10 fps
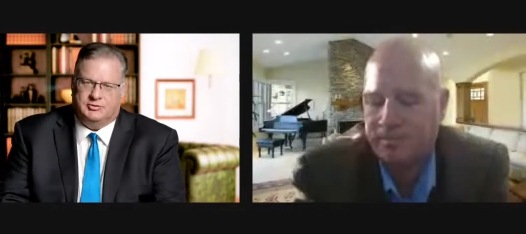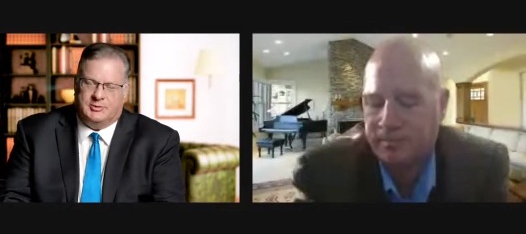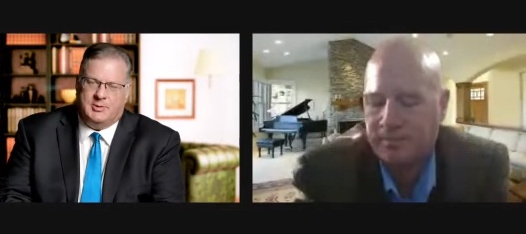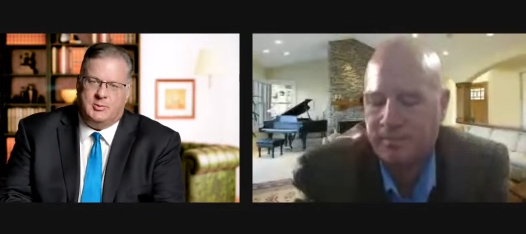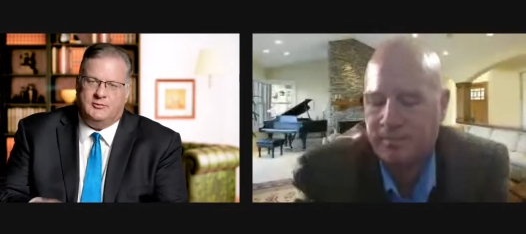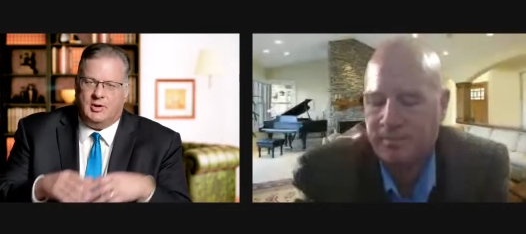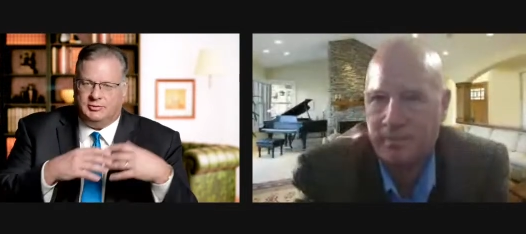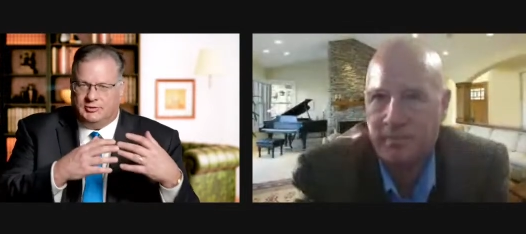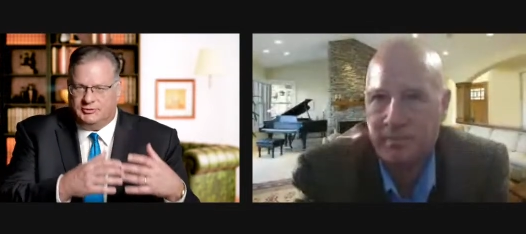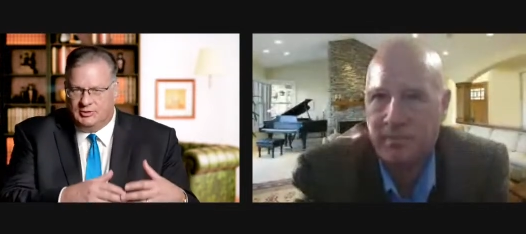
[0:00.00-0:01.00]
Speaker 1: I mean, we've got
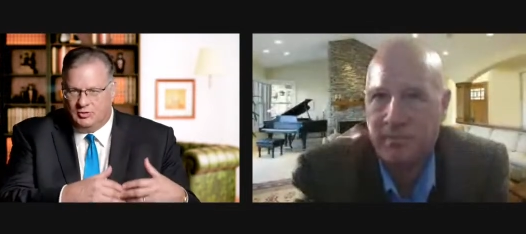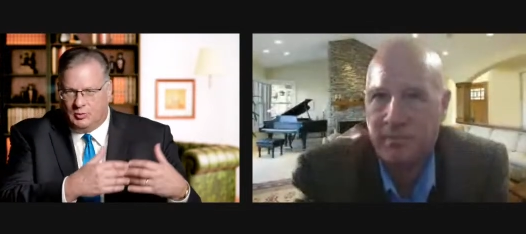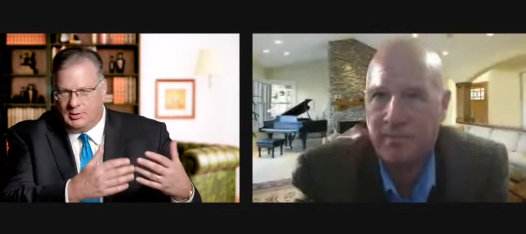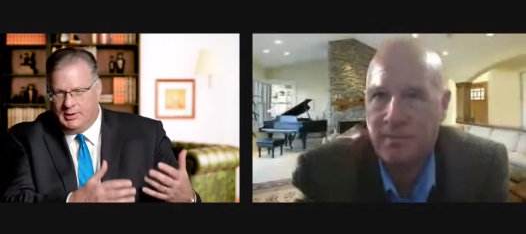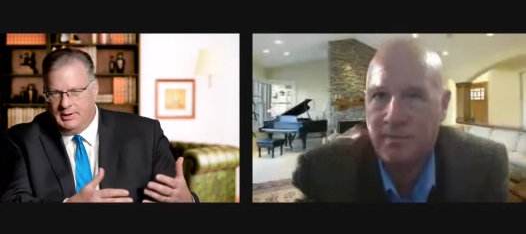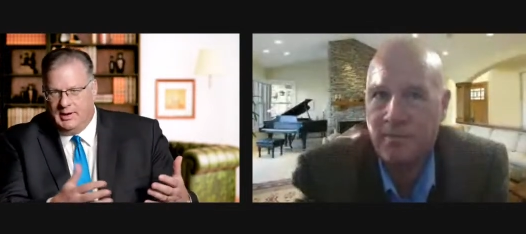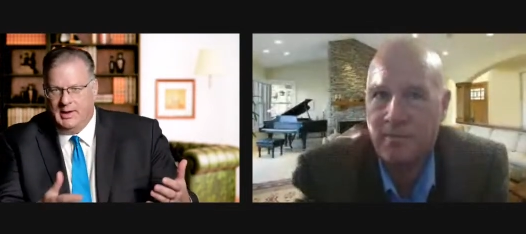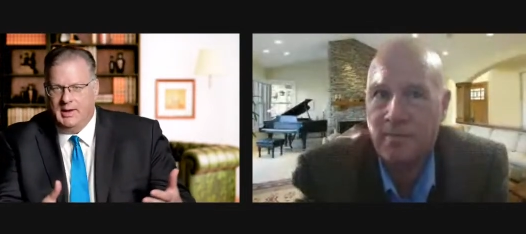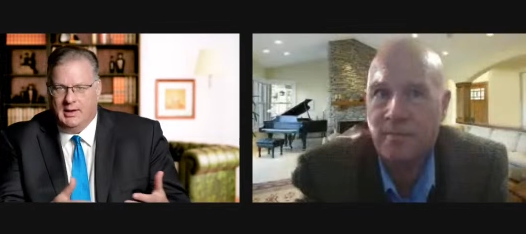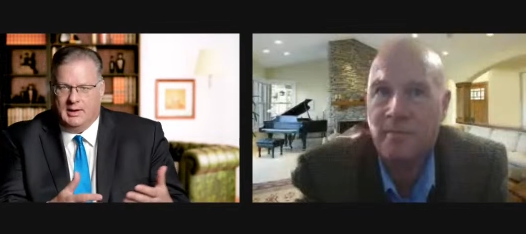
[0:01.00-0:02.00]
this inquiry,
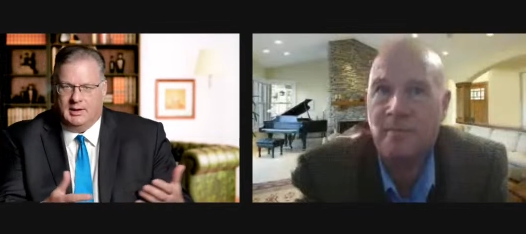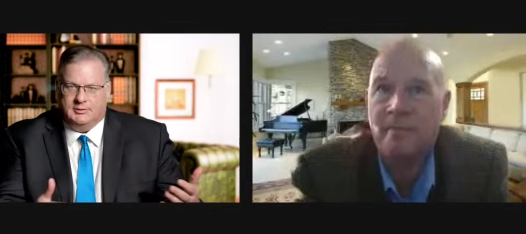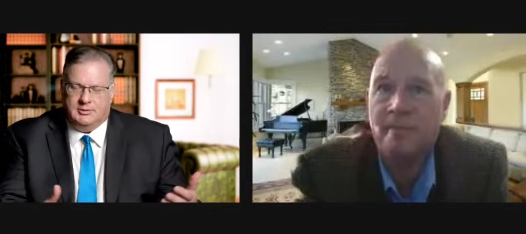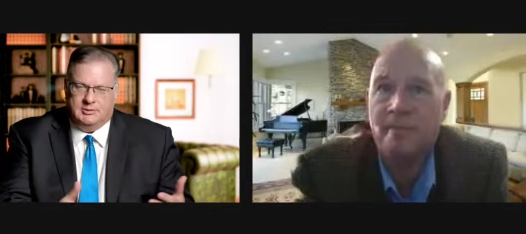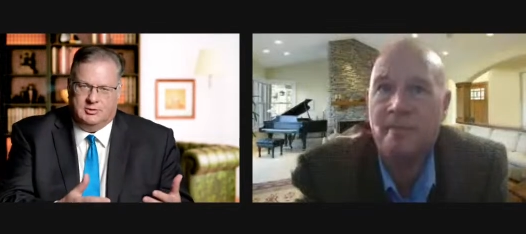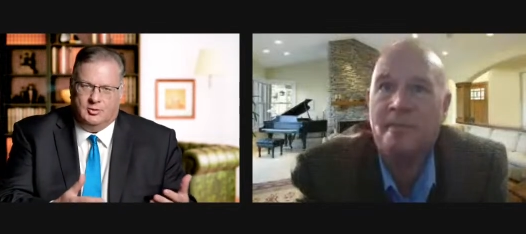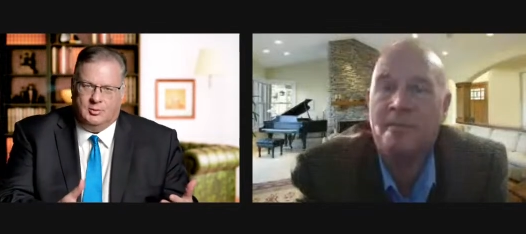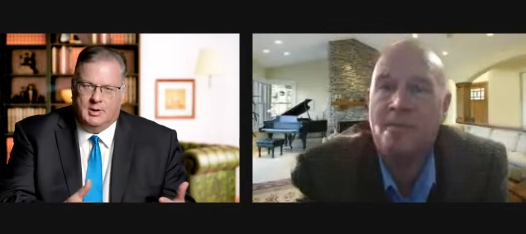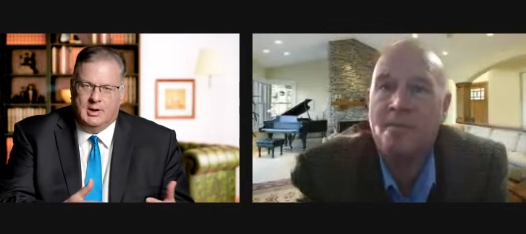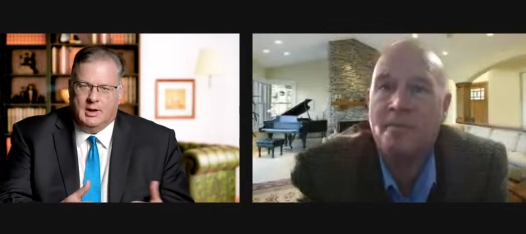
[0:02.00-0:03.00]
that you know,
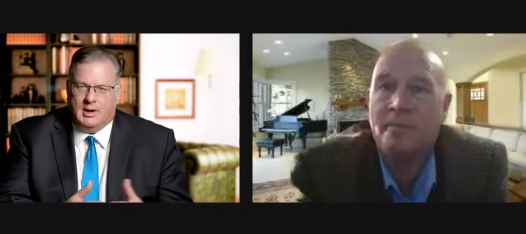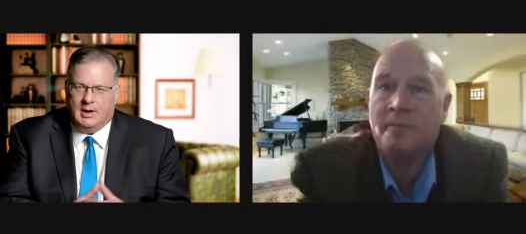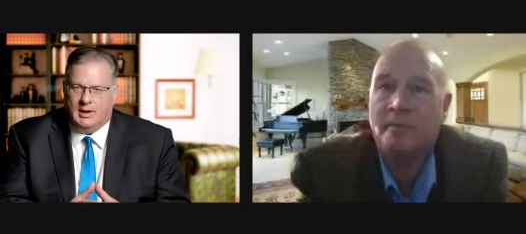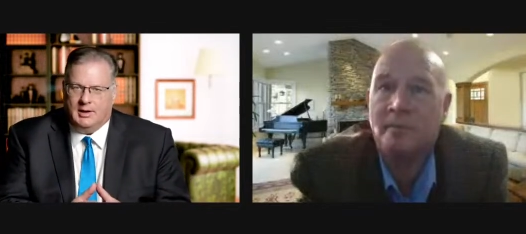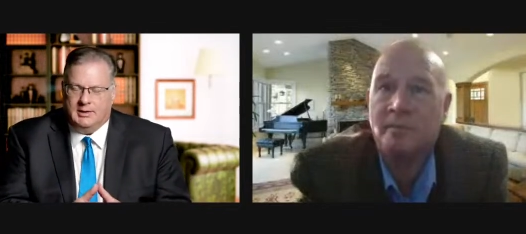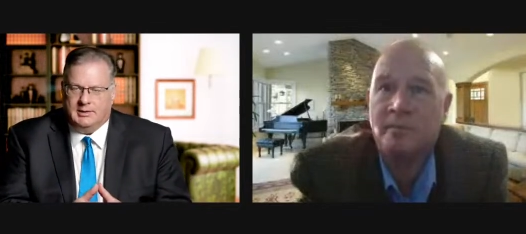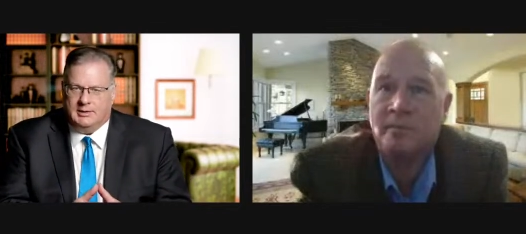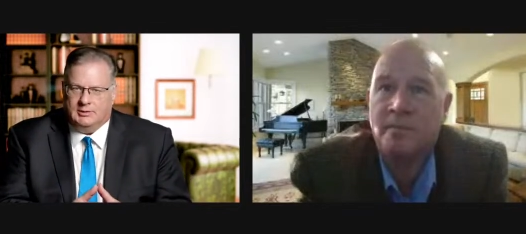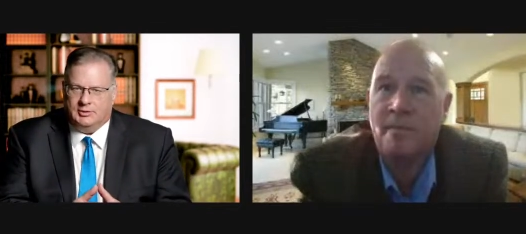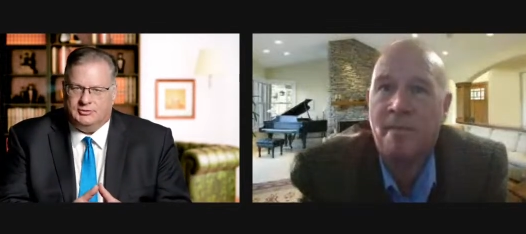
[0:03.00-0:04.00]
uh, it, it,
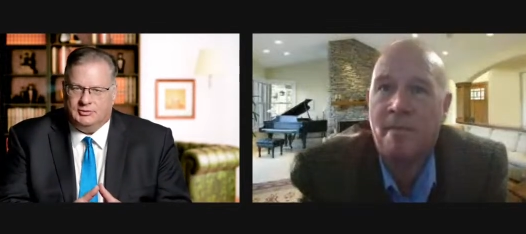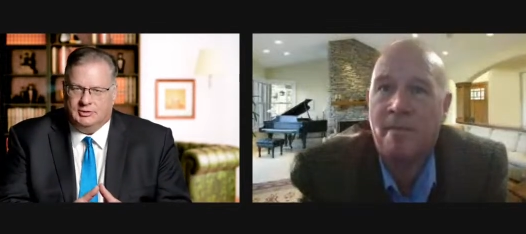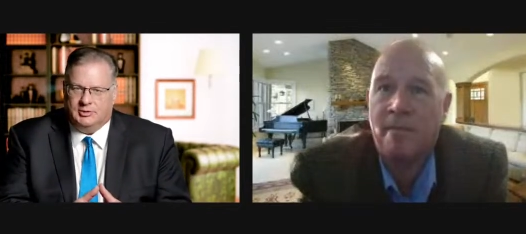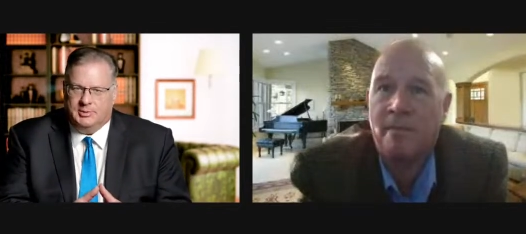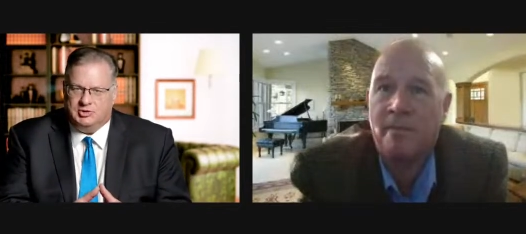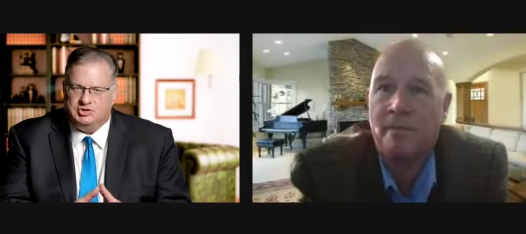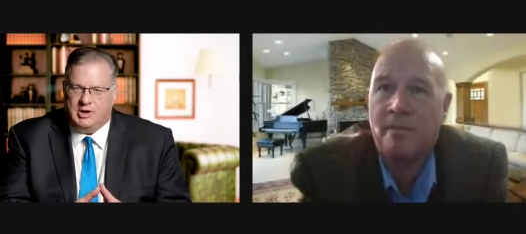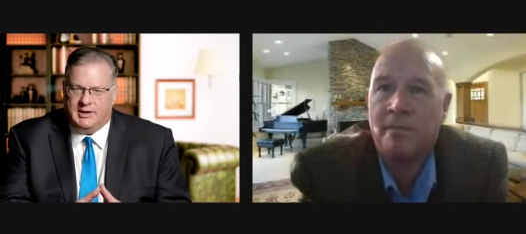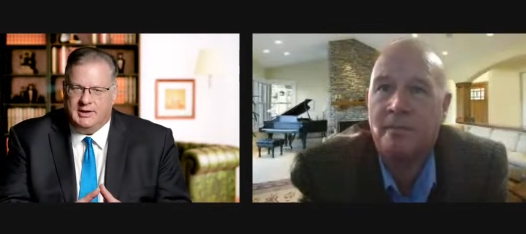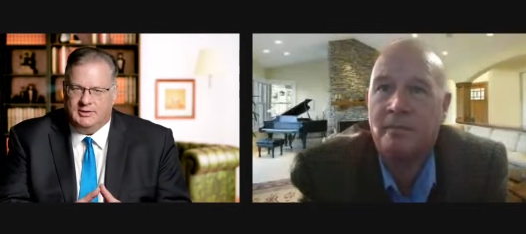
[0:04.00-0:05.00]
looks a little bit
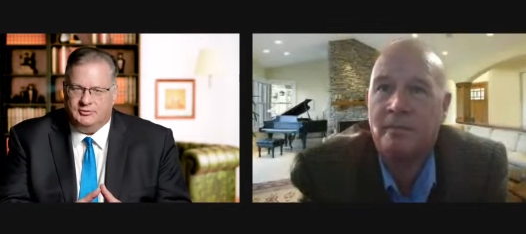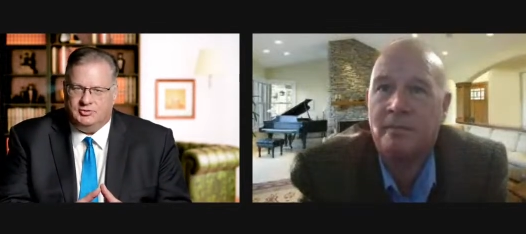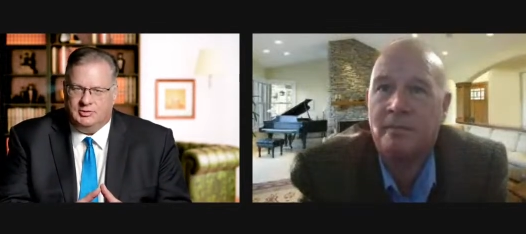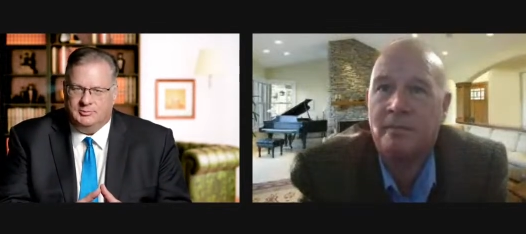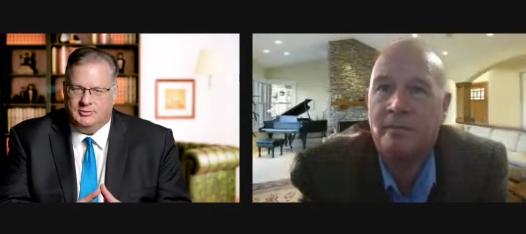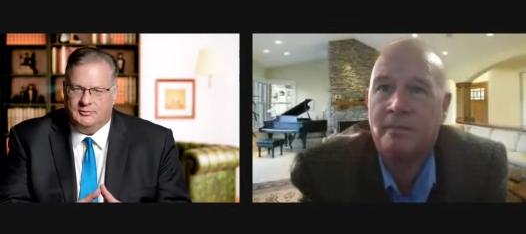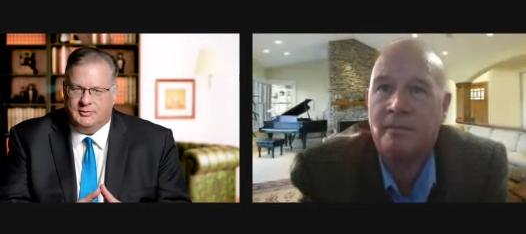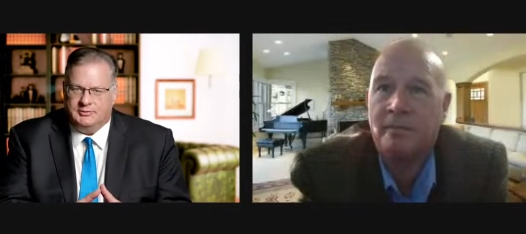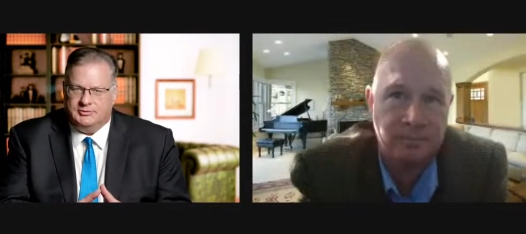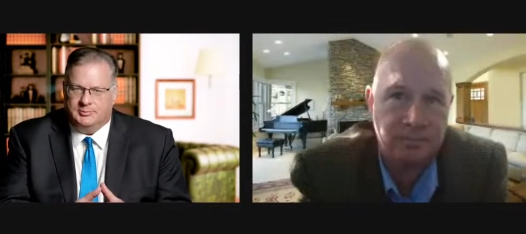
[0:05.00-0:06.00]
shaky in terms of
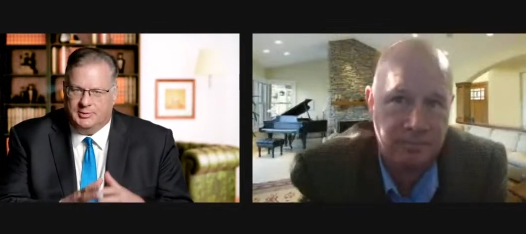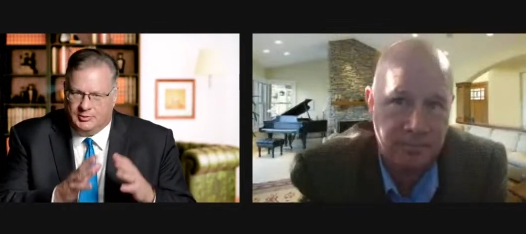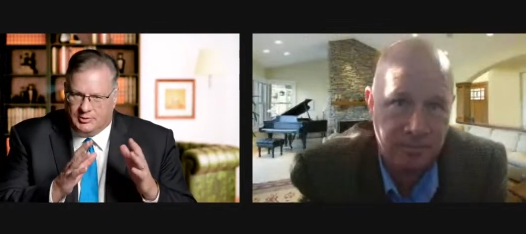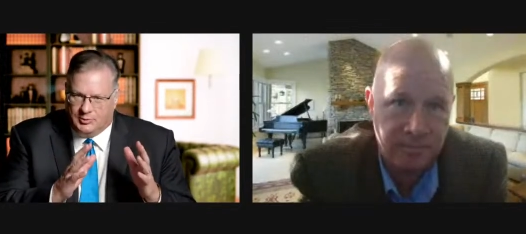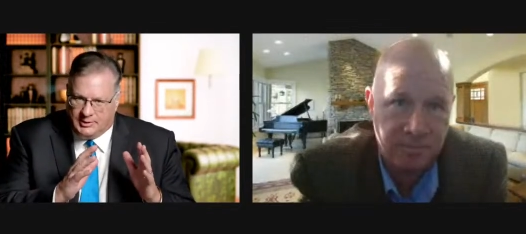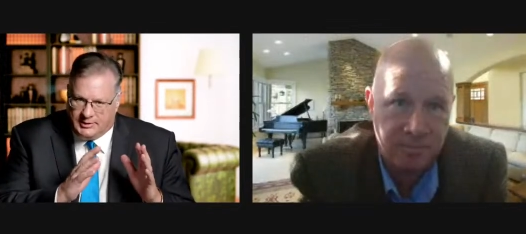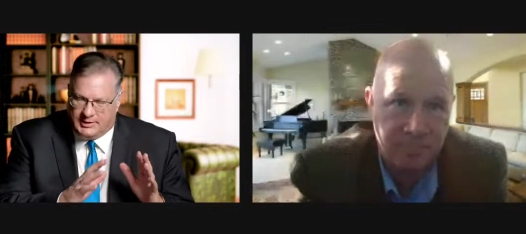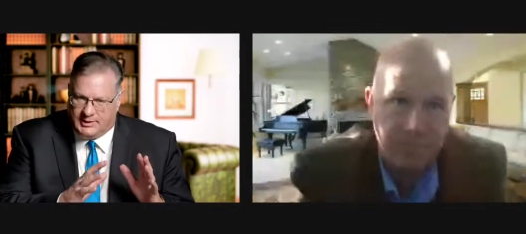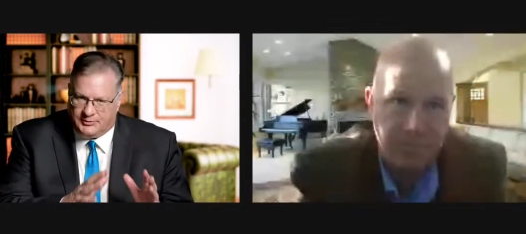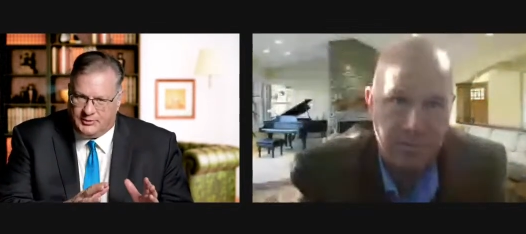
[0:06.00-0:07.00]
its ability to really get
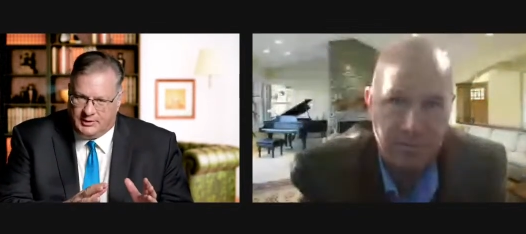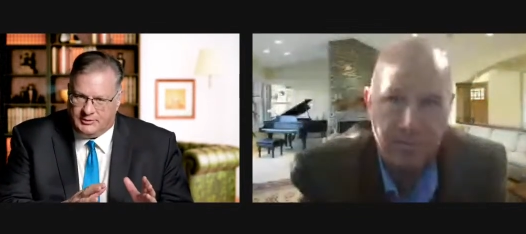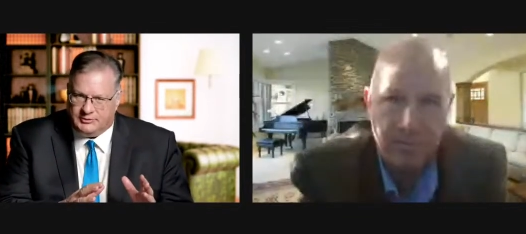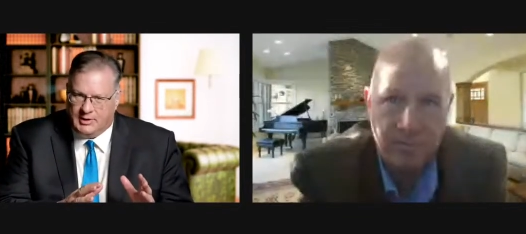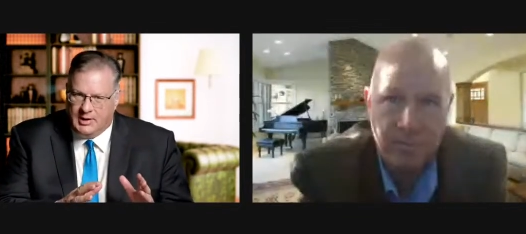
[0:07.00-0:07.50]
at things.